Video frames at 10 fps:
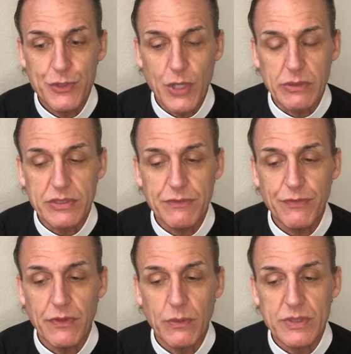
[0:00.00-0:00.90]
Joseph
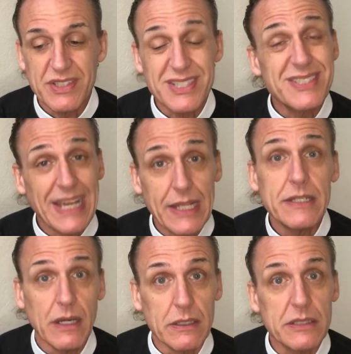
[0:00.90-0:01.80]
was the second
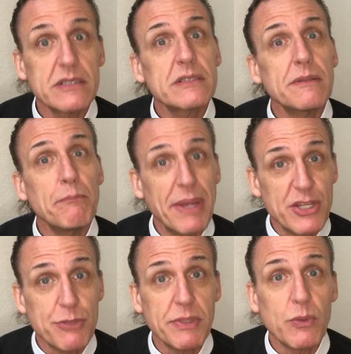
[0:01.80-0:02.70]
youngest,
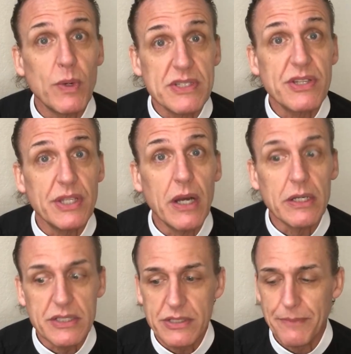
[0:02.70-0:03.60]
Benjamin was the
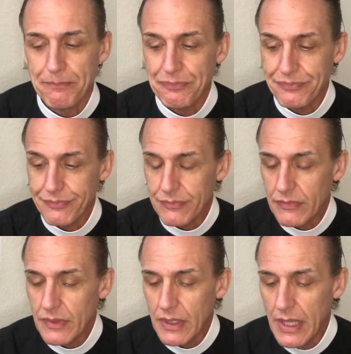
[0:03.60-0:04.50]
youngest.
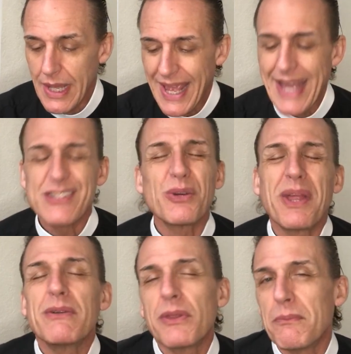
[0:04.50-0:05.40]
And so
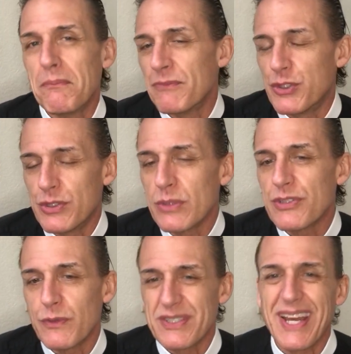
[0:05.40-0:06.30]
they were,
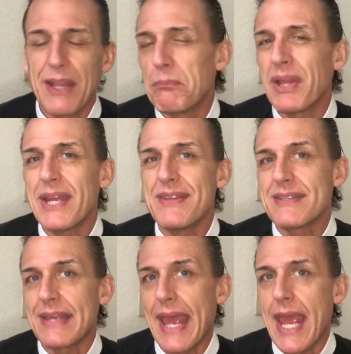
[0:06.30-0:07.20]
Joseph was kind of playing
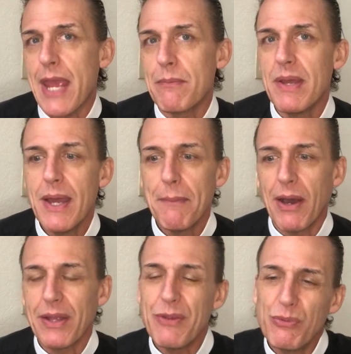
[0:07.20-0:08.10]
this game
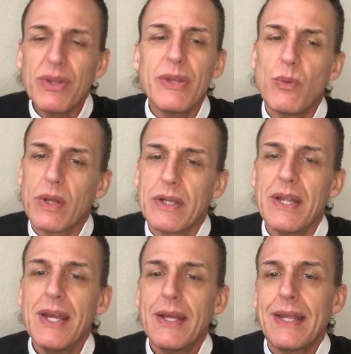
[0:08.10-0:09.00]
about he really wanted,
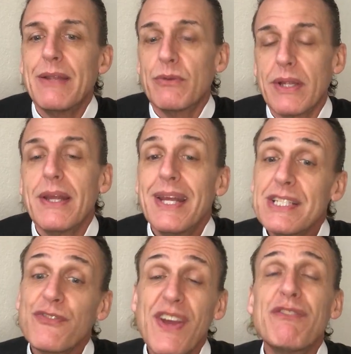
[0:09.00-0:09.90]
he,
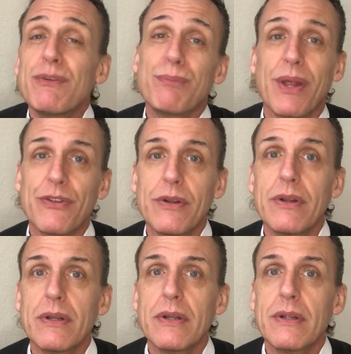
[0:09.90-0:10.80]
his favorite brother
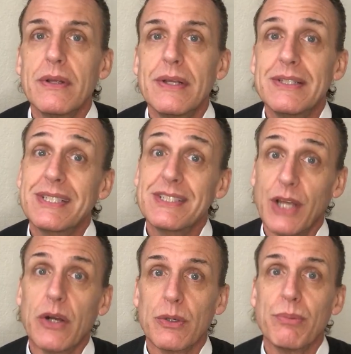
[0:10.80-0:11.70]
is his
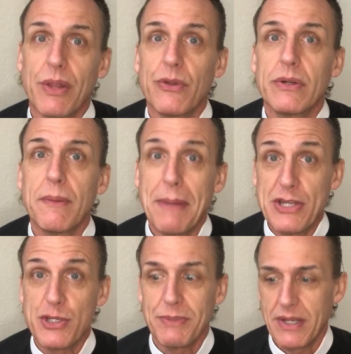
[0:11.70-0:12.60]
younger brother,
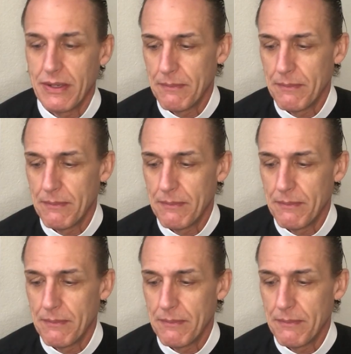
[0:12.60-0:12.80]
Benjamin.